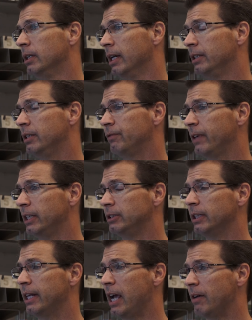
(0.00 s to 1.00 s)
And these phages
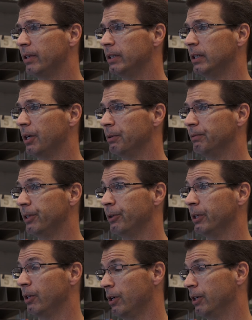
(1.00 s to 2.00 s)
that have it are
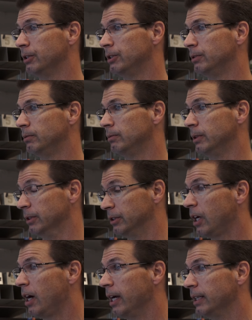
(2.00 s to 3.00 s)
very large in
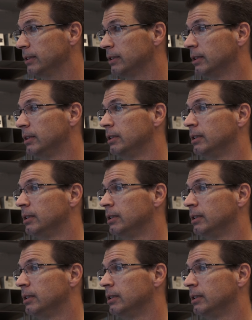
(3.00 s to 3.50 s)
size,